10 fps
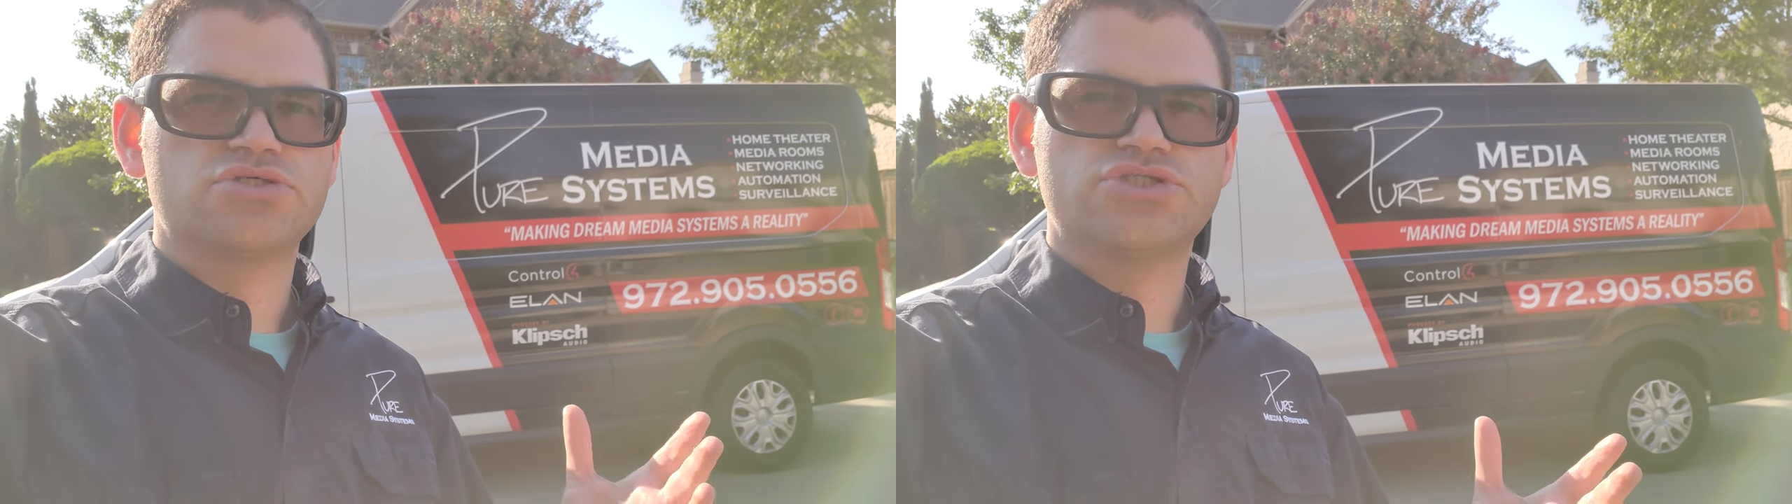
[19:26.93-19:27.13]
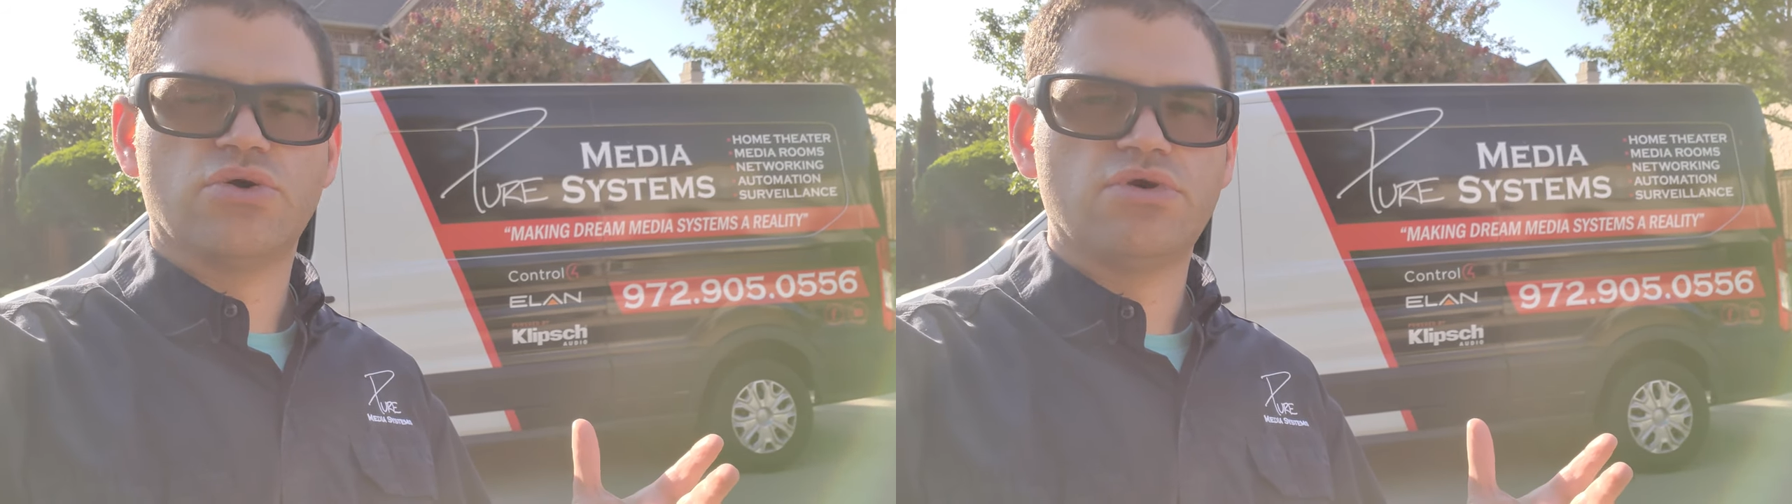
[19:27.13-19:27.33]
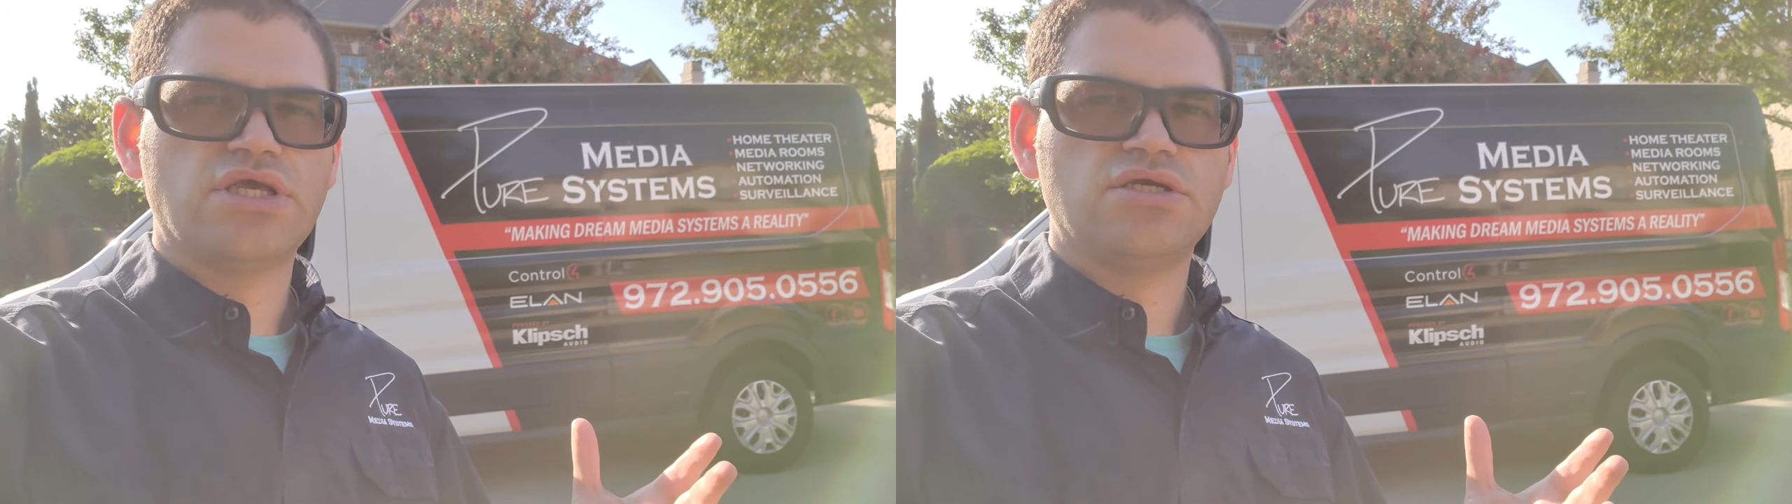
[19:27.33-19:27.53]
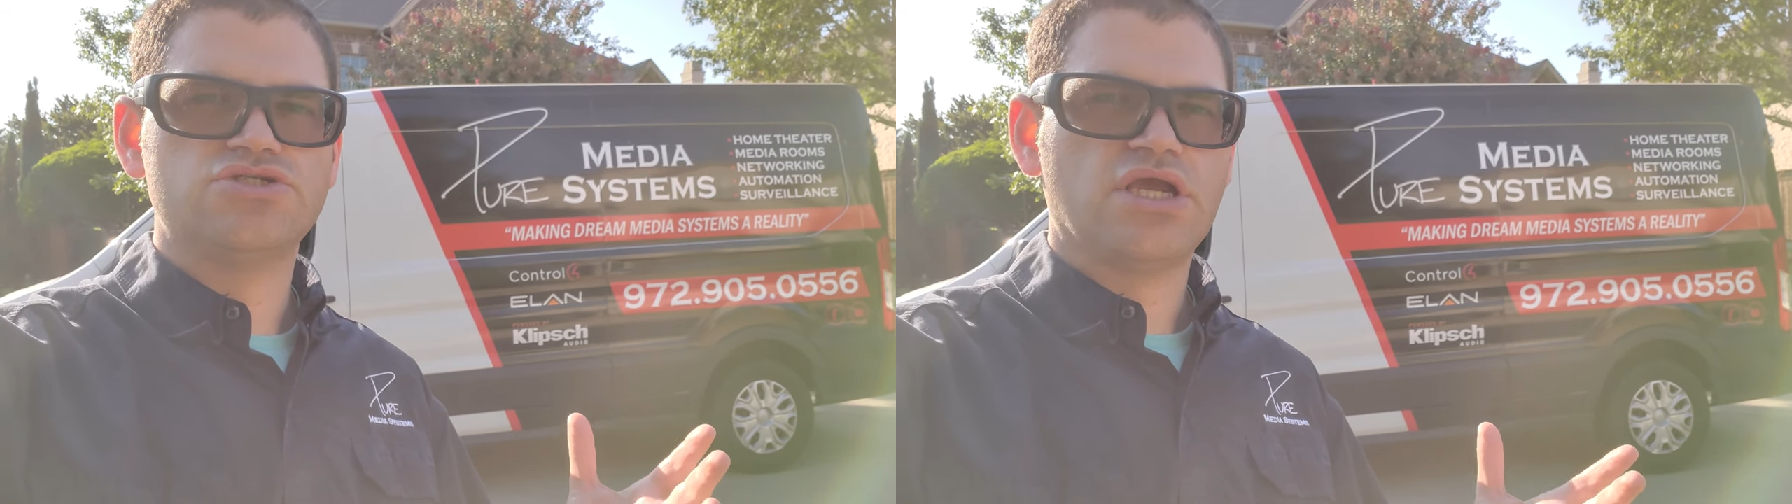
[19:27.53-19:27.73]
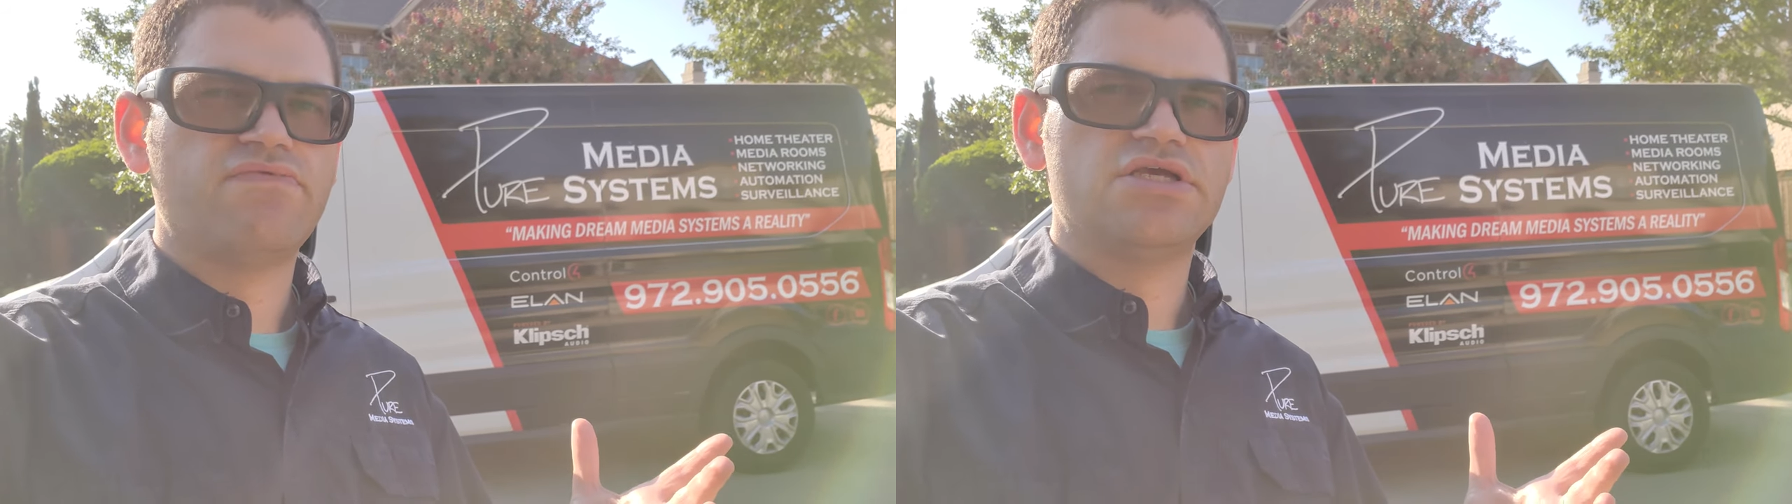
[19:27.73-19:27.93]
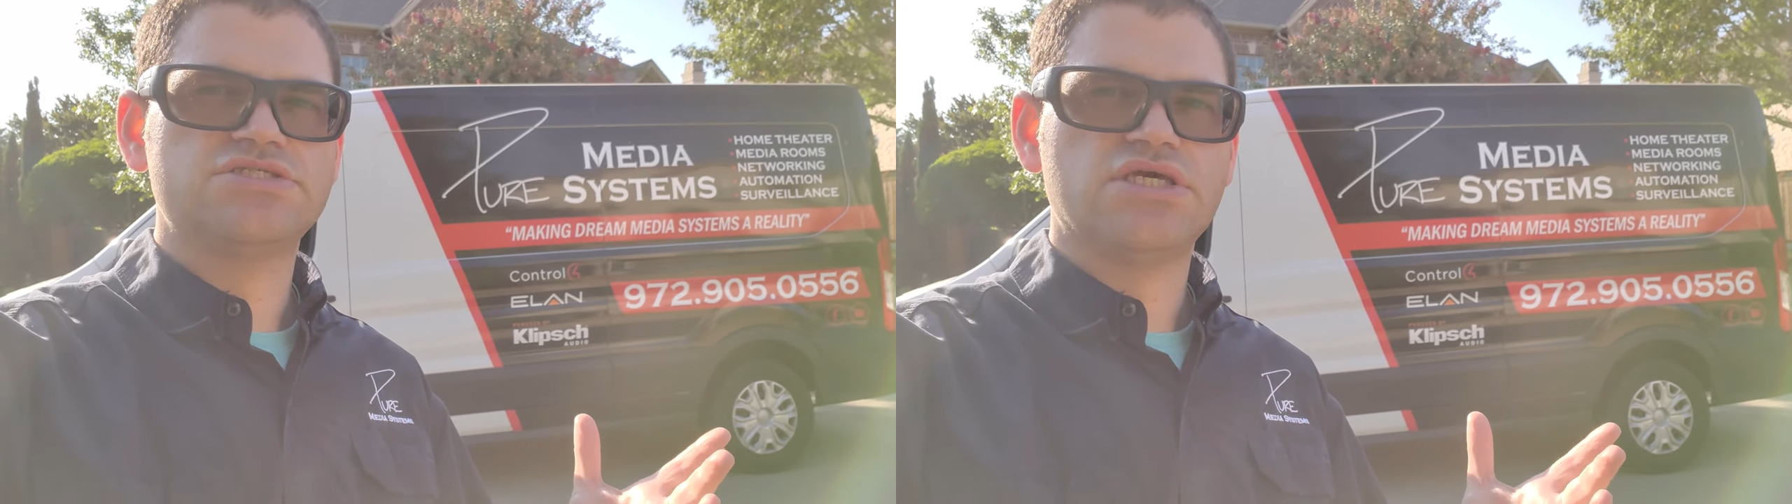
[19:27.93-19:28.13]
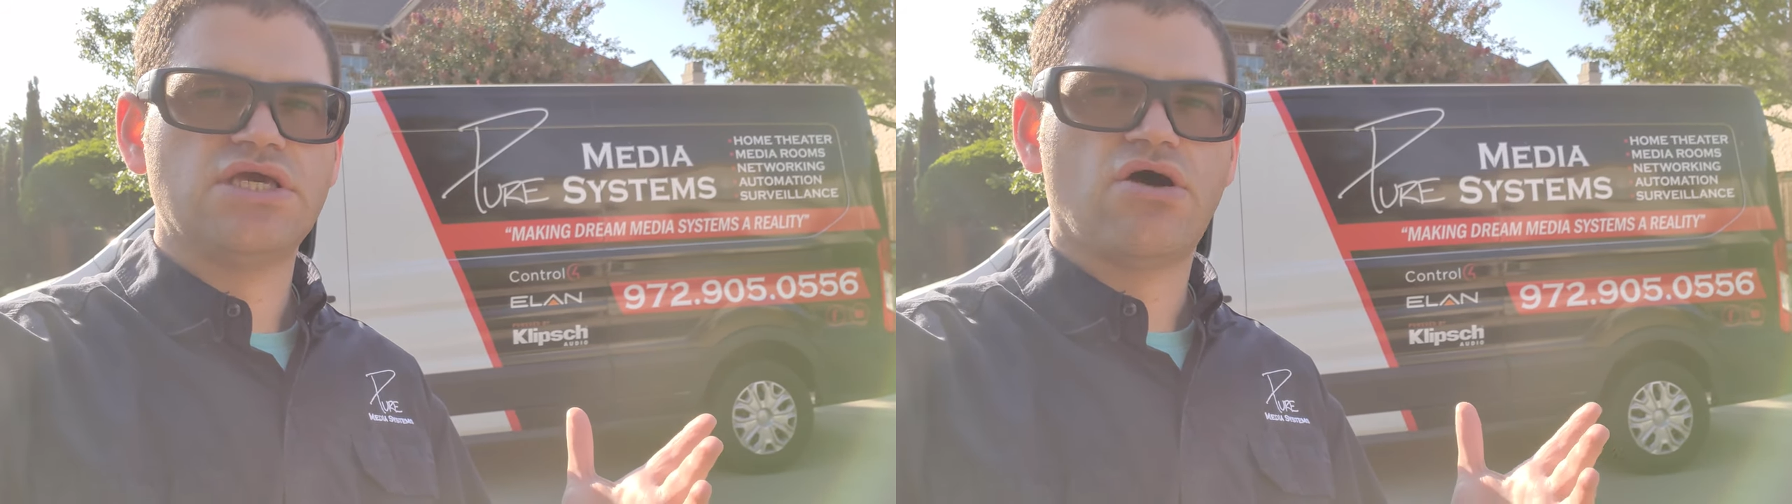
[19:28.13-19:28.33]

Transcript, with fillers: Sony, J V C,